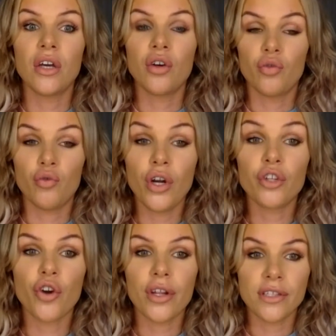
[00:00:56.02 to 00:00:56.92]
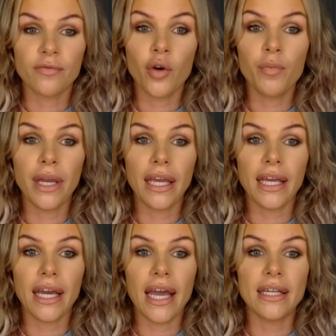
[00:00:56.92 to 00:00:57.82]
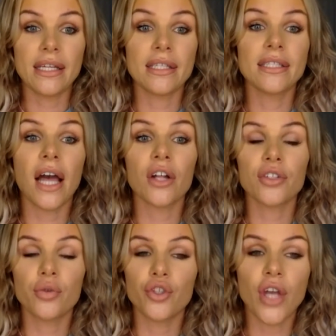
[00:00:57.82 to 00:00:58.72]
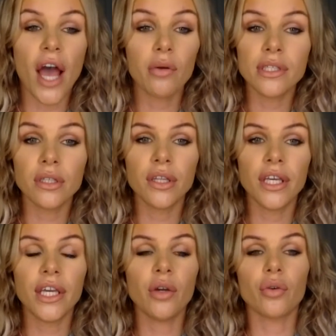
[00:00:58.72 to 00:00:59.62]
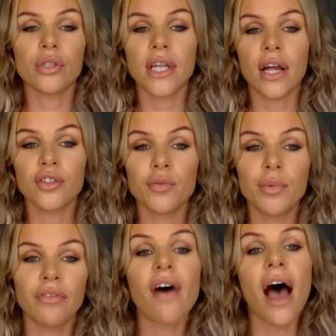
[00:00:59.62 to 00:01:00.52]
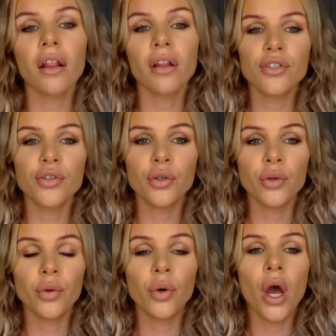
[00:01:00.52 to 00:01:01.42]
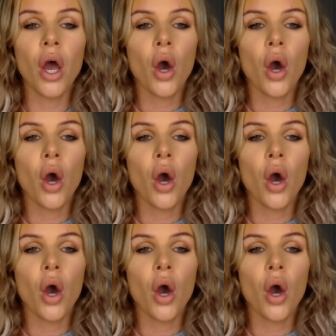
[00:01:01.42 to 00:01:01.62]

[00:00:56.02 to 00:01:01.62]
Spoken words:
really transphobic and then starts to shout something or starts to be violent to you,